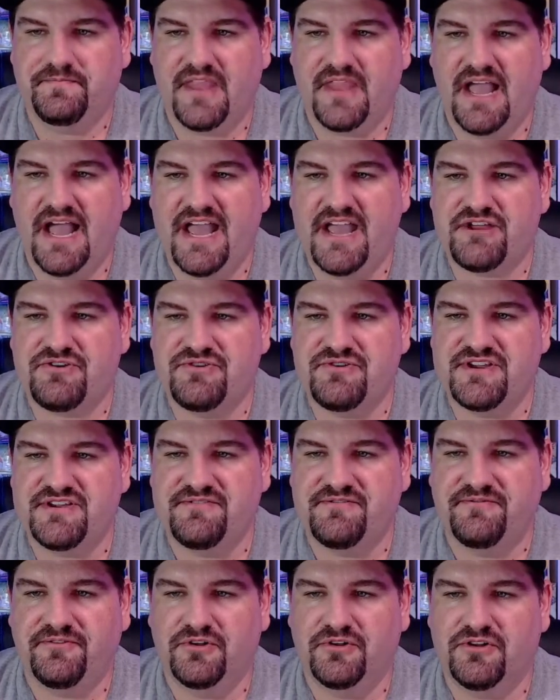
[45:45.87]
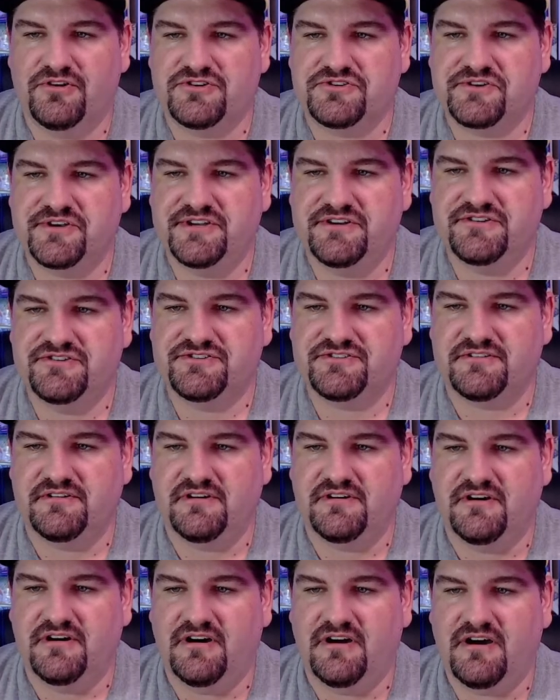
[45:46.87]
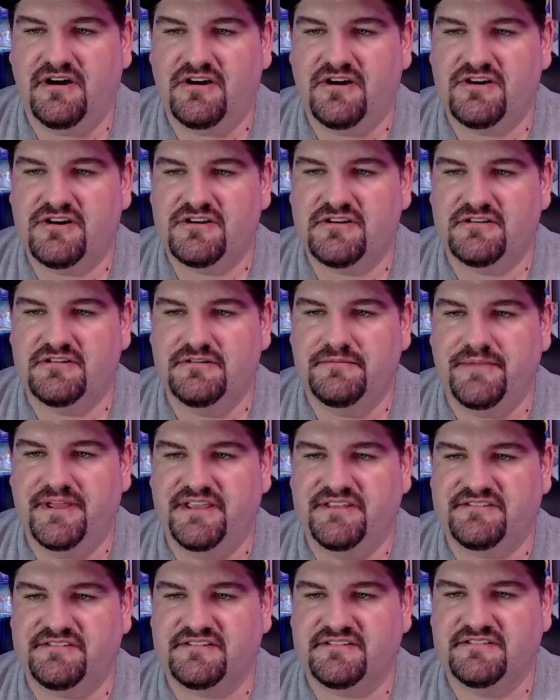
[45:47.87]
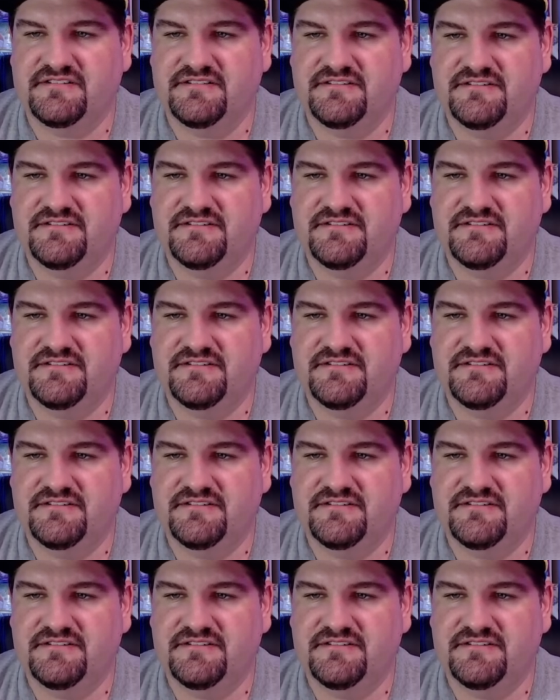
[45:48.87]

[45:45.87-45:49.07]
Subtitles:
I agree. Full art trainers are amazing.